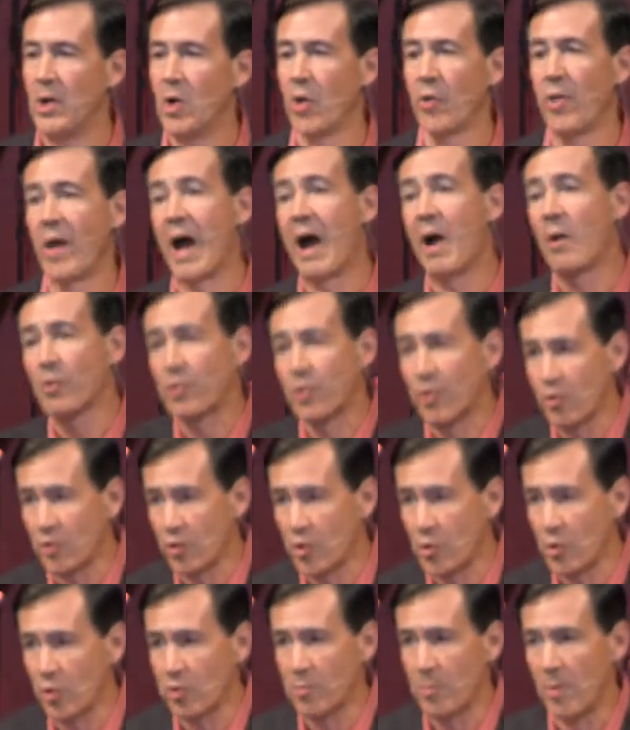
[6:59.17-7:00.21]
or the house is
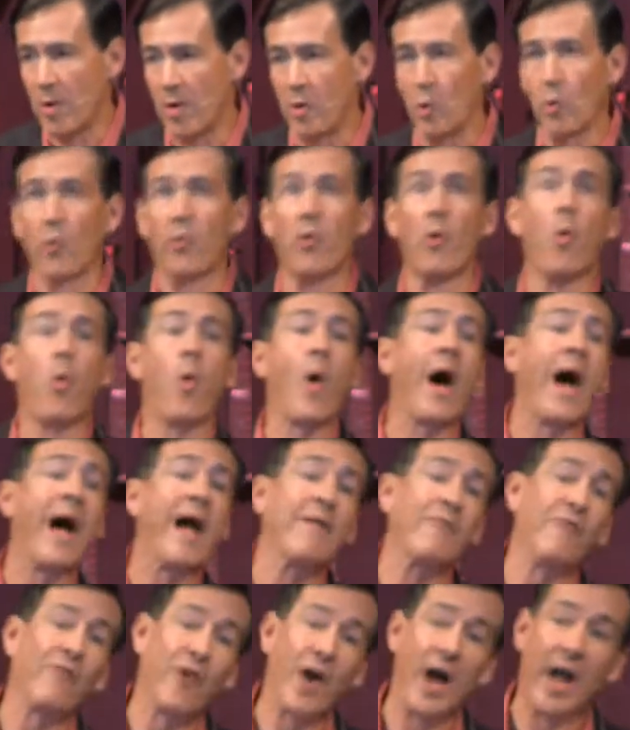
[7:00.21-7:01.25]
too small, or the
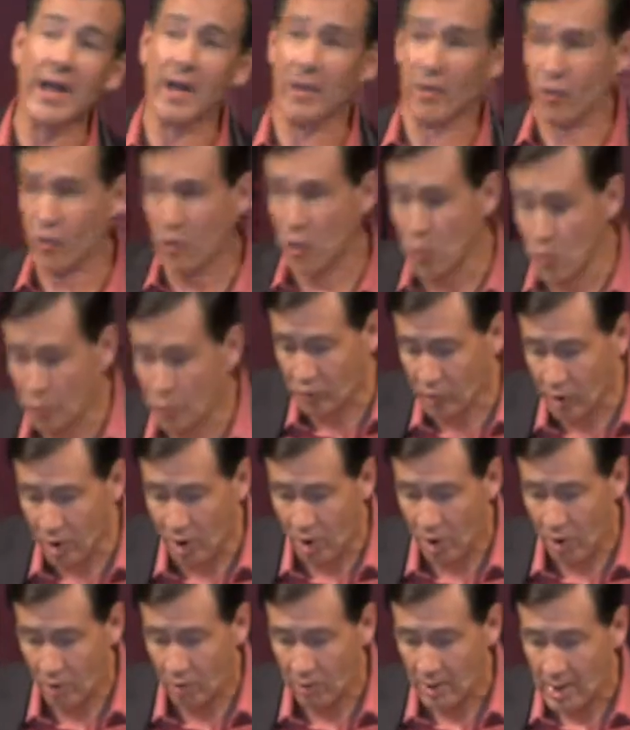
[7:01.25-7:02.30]
Wi Fi is
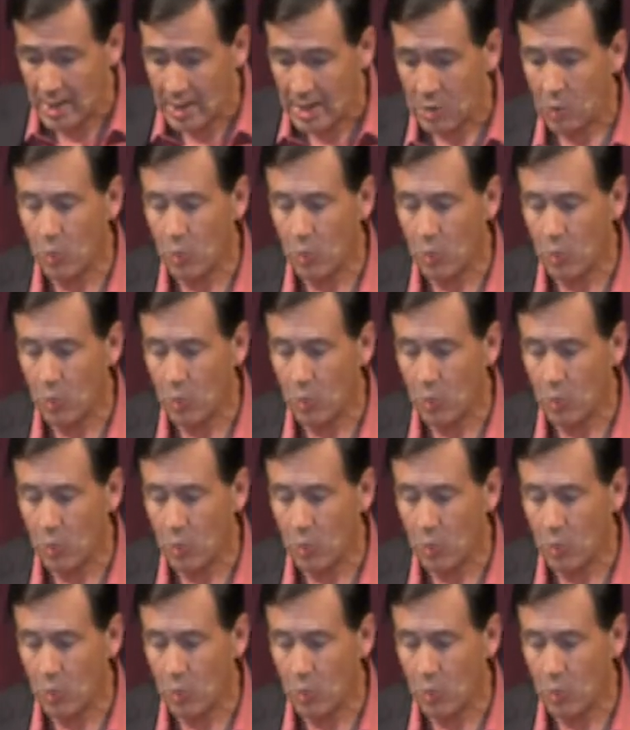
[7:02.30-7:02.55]
slow,